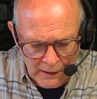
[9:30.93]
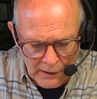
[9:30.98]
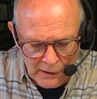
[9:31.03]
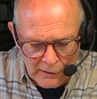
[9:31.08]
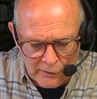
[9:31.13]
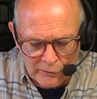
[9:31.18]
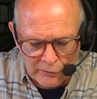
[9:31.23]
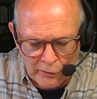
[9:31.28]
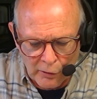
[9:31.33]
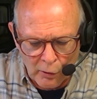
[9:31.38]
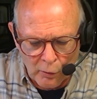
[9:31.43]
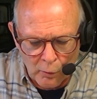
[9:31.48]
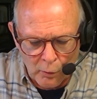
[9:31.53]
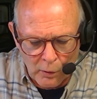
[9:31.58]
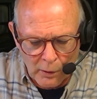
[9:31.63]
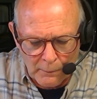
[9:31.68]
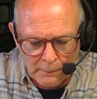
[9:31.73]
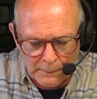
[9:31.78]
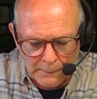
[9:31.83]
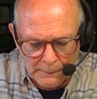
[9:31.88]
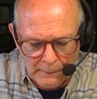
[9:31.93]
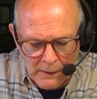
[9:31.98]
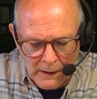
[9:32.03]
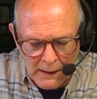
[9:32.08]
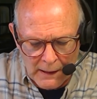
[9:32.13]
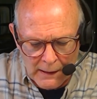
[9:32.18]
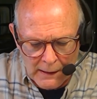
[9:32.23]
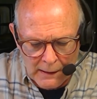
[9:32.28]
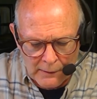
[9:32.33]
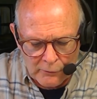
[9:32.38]
So
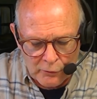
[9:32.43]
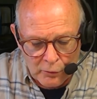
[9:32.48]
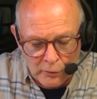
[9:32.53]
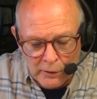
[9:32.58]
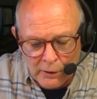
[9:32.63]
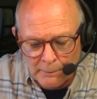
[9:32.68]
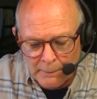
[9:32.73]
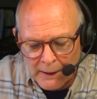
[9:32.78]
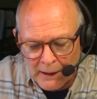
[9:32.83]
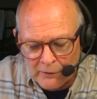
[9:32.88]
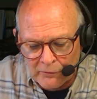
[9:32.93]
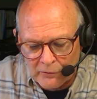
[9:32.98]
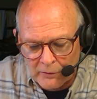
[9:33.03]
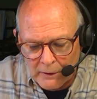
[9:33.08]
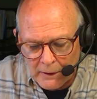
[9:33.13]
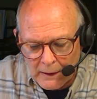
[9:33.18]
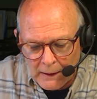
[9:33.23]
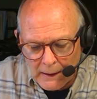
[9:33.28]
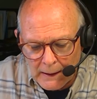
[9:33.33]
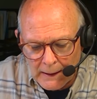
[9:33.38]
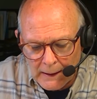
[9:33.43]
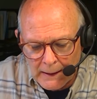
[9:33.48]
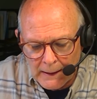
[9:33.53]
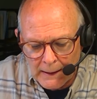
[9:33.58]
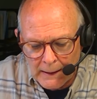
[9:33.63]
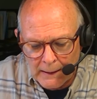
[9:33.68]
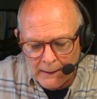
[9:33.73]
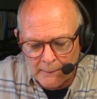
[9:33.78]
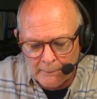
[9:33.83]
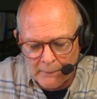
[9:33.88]
Do your best.
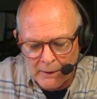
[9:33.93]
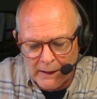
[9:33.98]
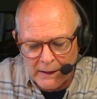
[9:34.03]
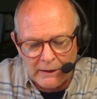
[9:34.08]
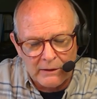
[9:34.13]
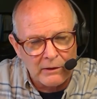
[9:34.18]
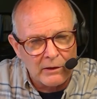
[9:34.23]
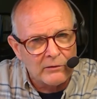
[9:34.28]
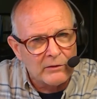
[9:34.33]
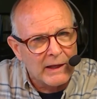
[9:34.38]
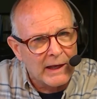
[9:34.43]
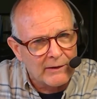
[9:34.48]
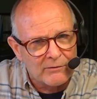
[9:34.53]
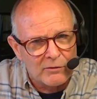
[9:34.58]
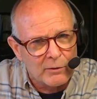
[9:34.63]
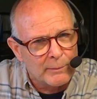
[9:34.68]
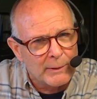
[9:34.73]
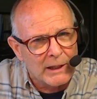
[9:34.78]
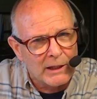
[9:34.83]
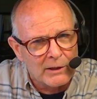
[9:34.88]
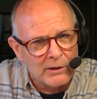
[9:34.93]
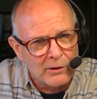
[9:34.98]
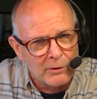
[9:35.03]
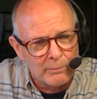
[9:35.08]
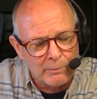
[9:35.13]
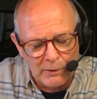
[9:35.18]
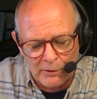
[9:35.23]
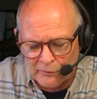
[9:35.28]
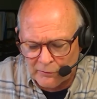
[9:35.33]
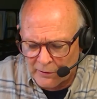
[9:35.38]
It doesn't have to be
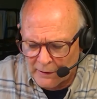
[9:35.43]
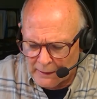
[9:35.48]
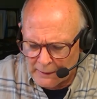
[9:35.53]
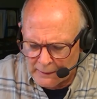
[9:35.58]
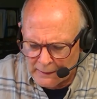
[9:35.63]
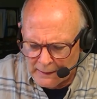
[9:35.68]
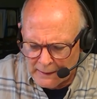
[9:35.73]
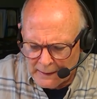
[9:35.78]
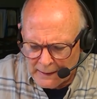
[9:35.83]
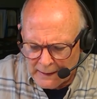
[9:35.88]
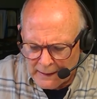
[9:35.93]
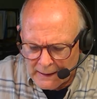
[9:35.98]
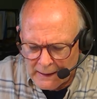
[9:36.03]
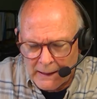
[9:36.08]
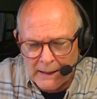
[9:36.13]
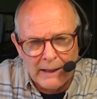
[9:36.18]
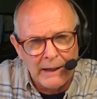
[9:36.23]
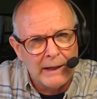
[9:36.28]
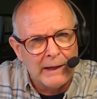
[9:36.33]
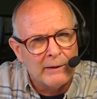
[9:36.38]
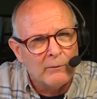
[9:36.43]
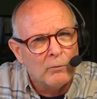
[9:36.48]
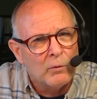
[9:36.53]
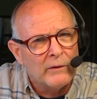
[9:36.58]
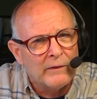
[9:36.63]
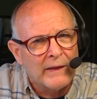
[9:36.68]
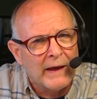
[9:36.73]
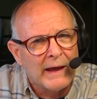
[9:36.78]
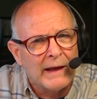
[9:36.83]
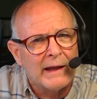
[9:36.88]
100%. And
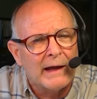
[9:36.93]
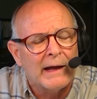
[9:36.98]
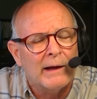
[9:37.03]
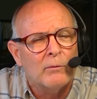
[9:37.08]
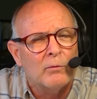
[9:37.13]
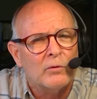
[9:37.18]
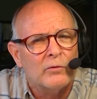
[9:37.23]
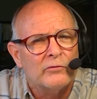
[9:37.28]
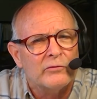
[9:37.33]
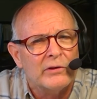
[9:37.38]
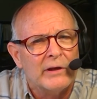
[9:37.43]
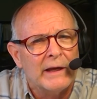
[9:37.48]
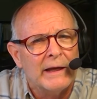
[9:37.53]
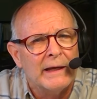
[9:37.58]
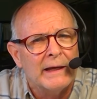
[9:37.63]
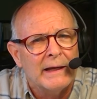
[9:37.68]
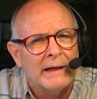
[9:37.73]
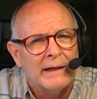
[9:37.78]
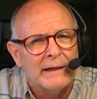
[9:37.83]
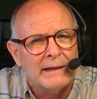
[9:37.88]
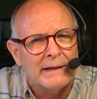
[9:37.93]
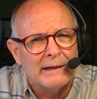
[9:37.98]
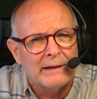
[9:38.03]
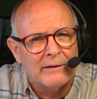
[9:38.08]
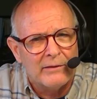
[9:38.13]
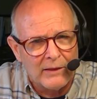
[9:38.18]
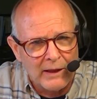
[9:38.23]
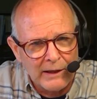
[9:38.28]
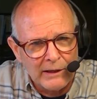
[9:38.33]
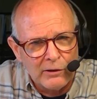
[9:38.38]
with that, I will say
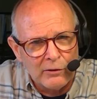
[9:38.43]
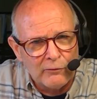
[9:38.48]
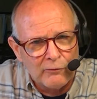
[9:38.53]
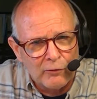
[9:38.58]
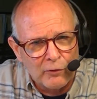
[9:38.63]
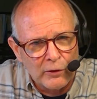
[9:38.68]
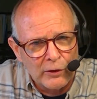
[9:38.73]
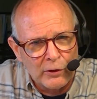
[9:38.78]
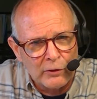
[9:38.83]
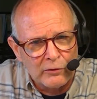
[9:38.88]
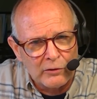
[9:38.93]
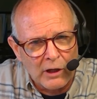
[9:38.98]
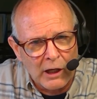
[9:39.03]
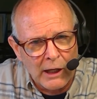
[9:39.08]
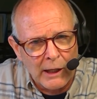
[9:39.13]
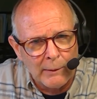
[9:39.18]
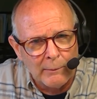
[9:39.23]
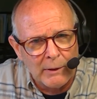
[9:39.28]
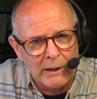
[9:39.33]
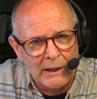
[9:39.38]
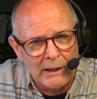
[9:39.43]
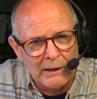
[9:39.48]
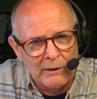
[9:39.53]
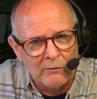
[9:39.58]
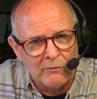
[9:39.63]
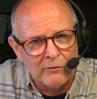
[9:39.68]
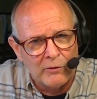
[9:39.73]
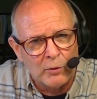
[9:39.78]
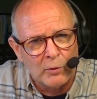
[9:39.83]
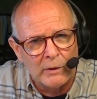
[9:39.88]
thank you for your time
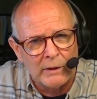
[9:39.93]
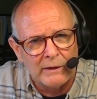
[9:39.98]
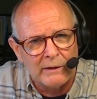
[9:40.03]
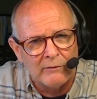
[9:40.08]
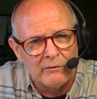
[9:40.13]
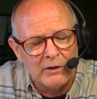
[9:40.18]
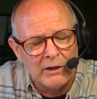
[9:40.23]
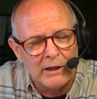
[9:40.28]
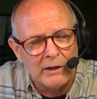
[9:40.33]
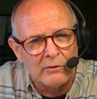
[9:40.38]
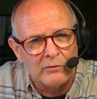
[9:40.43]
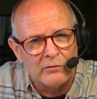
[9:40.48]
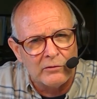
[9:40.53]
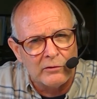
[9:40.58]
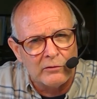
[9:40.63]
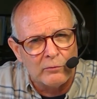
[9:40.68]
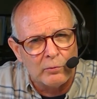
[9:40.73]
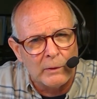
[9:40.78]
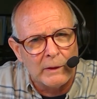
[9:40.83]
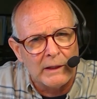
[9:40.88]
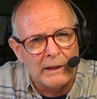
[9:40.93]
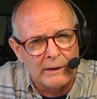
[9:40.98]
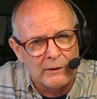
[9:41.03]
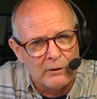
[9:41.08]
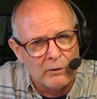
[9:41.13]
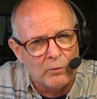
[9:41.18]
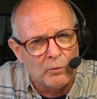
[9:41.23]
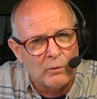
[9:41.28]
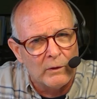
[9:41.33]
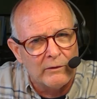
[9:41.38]
in viewing the videos this week. I
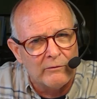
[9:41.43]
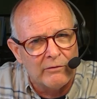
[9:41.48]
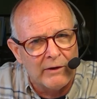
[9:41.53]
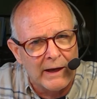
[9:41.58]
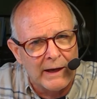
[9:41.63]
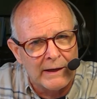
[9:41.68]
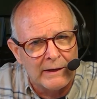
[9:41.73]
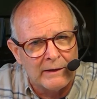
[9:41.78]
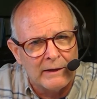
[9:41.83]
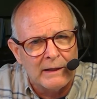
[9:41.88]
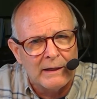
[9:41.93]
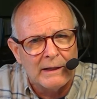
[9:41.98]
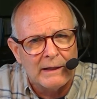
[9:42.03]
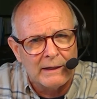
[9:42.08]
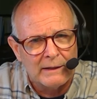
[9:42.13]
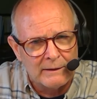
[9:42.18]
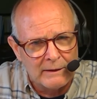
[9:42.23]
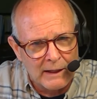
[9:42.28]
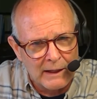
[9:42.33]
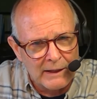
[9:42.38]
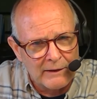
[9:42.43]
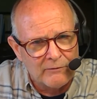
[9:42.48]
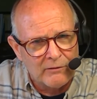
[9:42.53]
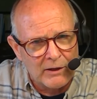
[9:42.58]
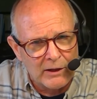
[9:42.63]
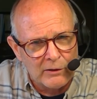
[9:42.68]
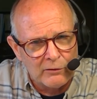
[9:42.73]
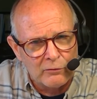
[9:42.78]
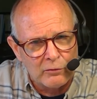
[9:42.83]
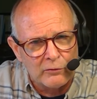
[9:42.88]
know we've had a lot of
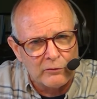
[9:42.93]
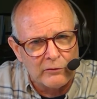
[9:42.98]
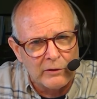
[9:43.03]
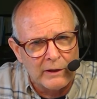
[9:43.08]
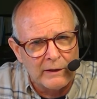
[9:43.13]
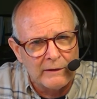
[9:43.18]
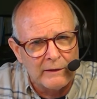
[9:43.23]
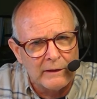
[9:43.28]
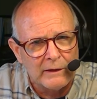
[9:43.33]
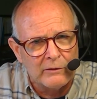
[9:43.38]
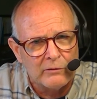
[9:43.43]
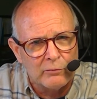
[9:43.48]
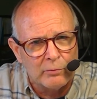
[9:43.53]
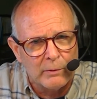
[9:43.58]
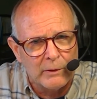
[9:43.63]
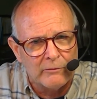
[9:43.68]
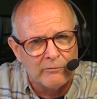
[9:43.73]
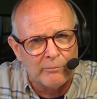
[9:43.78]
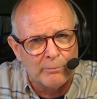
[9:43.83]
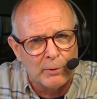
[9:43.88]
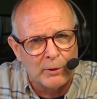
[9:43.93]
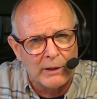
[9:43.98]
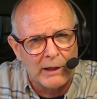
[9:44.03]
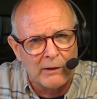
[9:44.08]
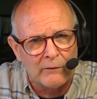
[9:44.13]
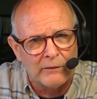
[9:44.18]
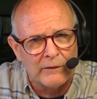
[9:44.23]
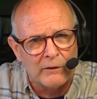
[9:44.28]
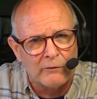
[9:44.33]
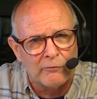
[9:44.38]
interesting things we've put
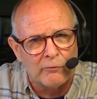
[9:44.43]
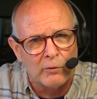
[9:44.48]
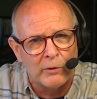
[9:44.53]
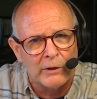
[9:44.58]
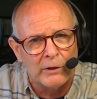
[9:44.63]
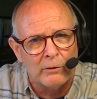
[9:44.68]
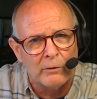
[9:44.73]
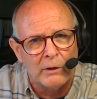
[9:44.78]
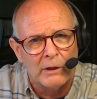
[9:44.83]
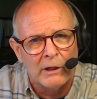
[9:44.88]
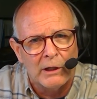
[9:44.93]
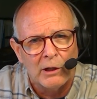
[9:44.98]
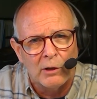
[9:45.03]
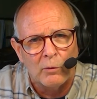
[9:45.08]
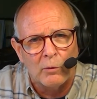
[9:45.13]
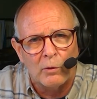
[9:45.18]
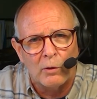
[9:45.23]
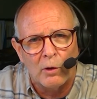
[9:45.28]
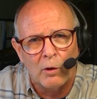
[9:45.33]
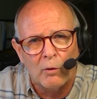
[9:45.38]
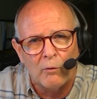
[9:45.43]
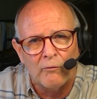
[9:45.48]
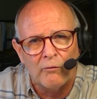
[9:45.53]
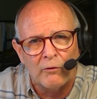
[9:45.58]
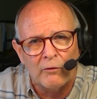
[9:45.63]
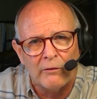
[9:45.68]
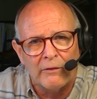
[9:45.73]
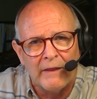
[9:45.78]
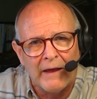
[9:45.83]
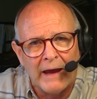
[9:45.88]
out there for you. We're
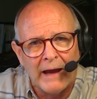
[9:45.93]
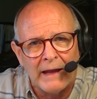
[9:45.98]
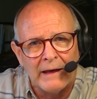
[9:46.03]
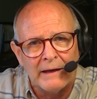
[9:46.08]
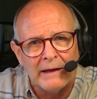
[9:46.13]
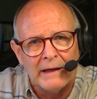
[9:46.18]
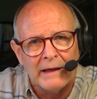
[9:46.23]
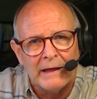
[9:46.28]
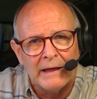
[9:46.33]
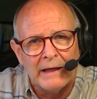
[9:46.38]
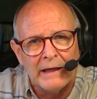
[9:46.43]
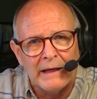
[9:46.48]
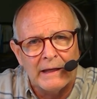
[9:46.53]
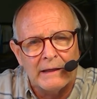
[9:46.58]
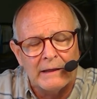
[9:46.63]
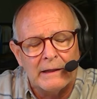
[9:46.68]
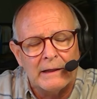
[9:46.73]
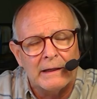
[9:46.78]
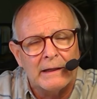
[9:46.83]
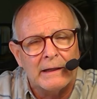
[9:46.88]
hopeful that it